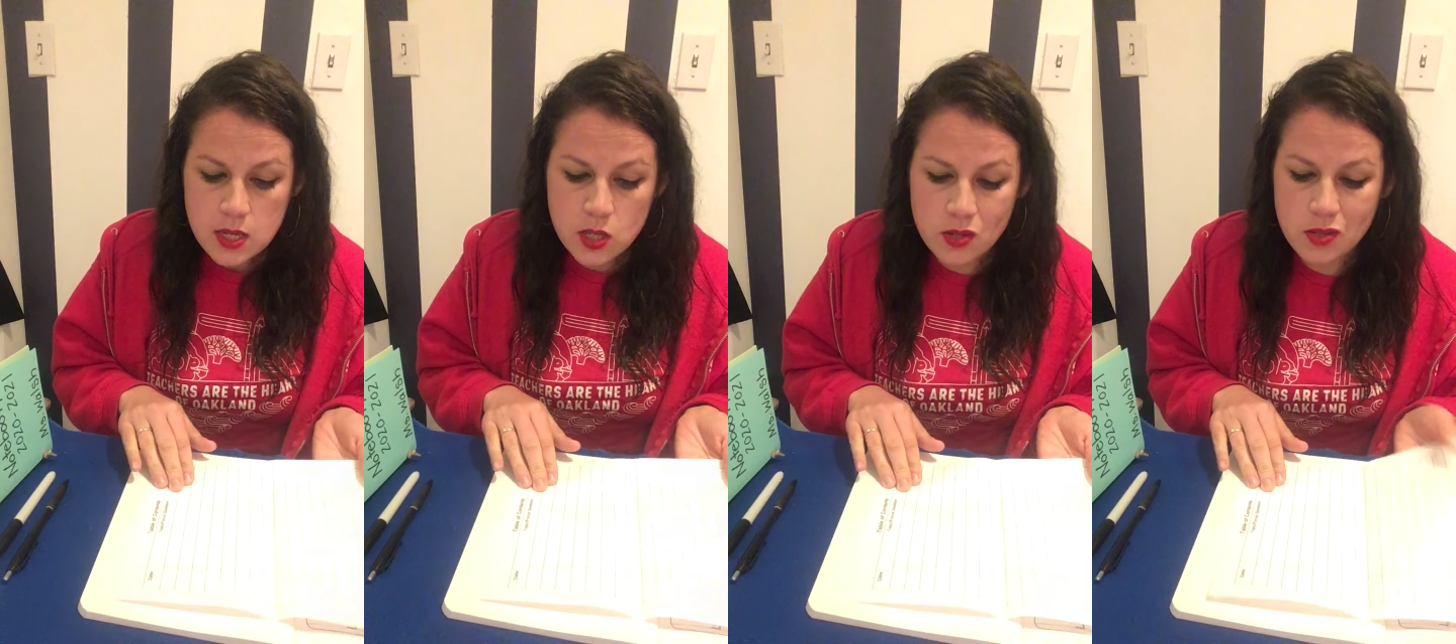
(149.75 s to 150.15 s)

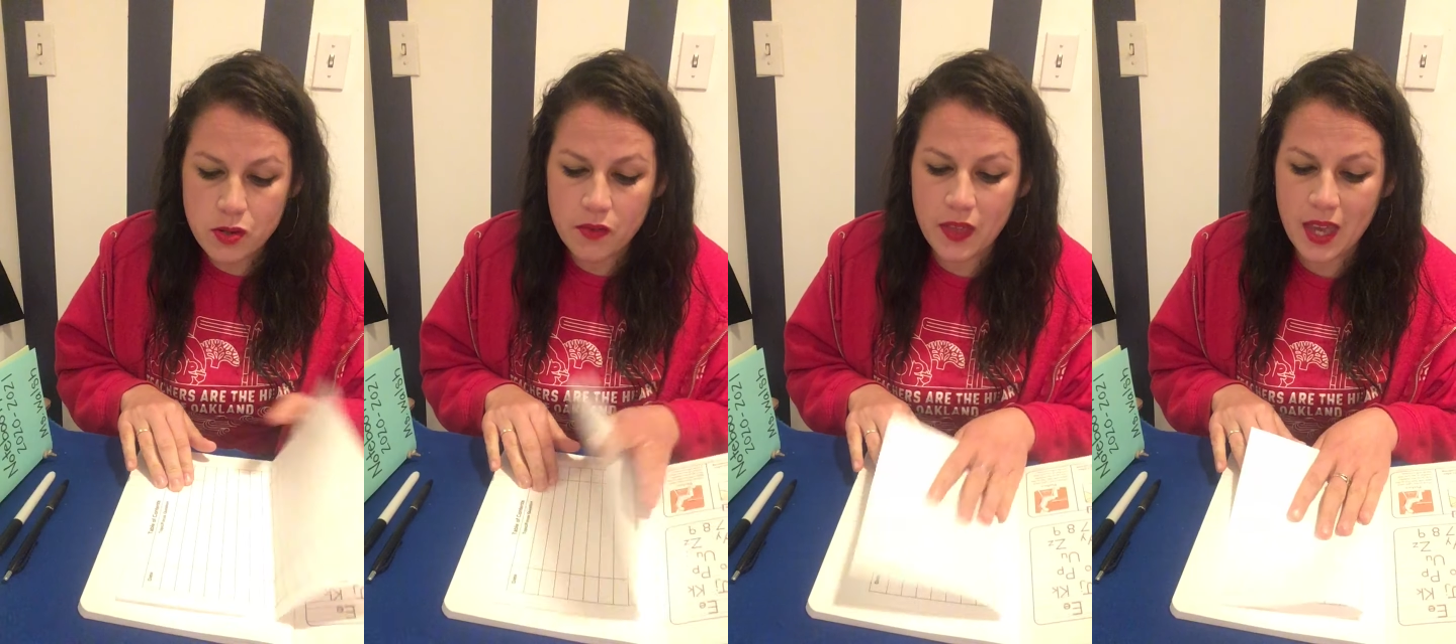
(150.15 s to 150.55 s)
So it's
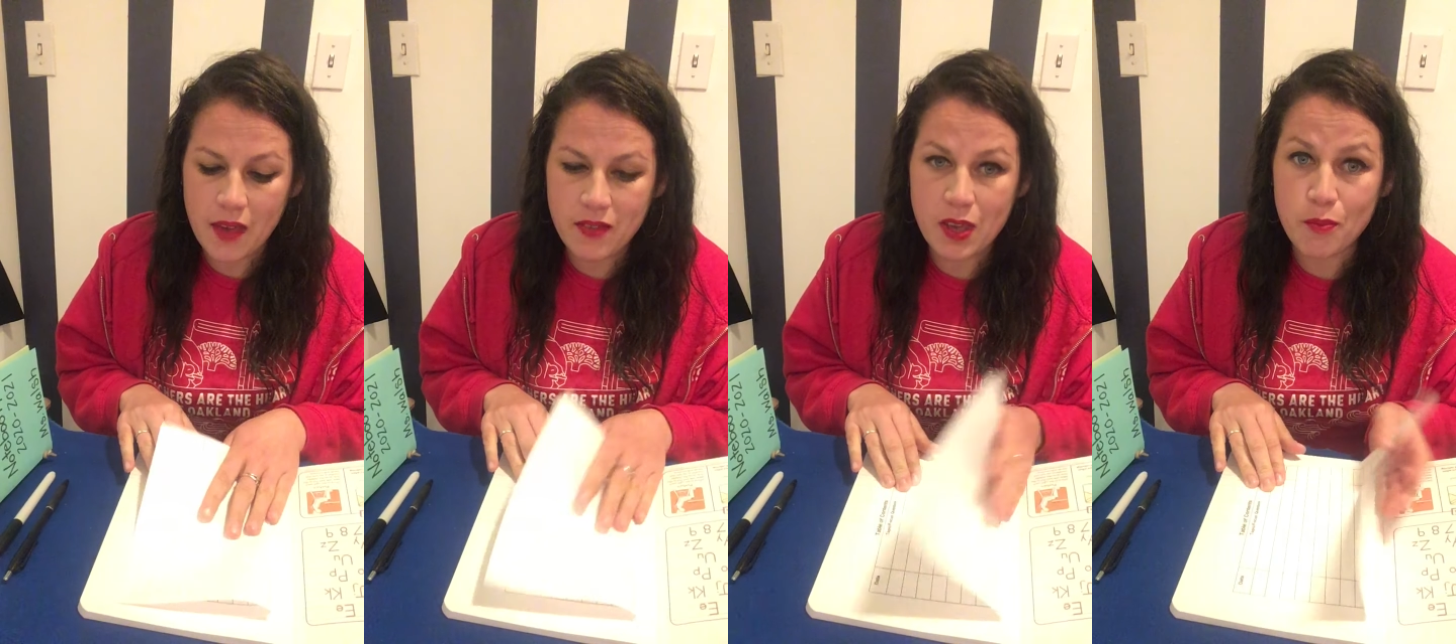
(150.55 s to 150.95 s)
sort of like
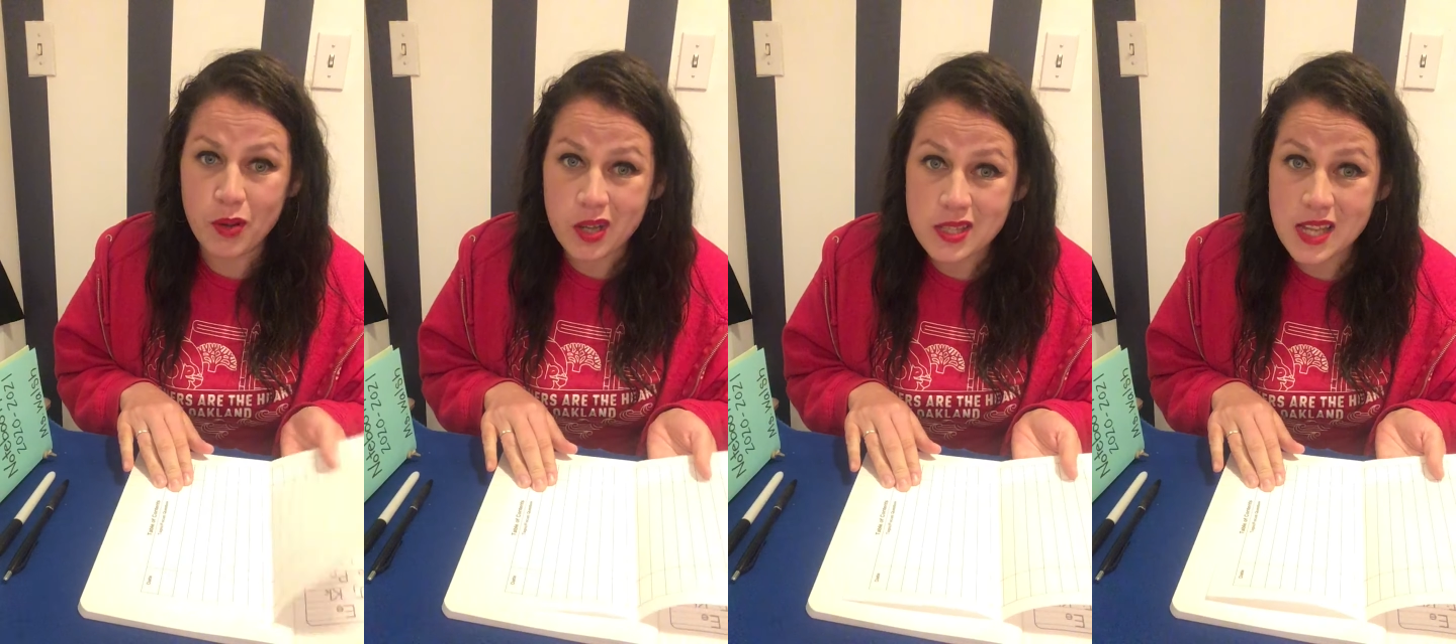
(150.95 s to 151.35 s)
having a
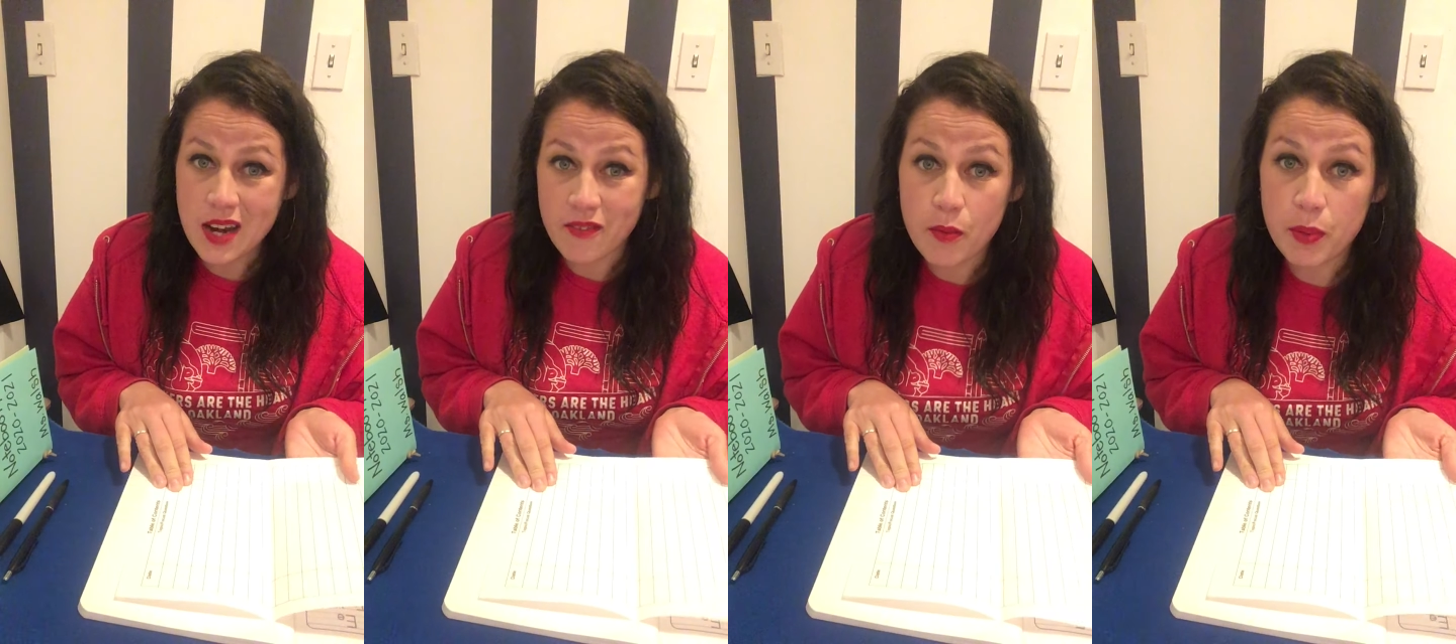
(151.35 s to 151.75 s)
book
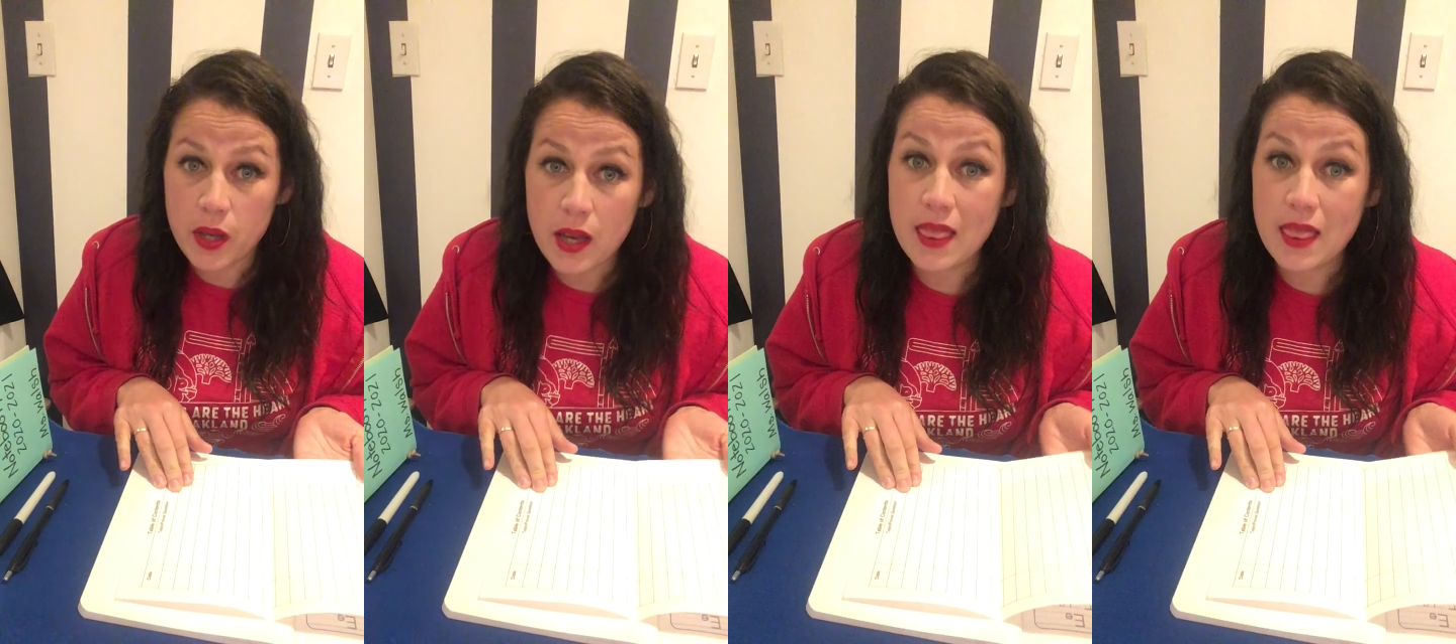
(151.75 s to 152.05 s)
inside of a book.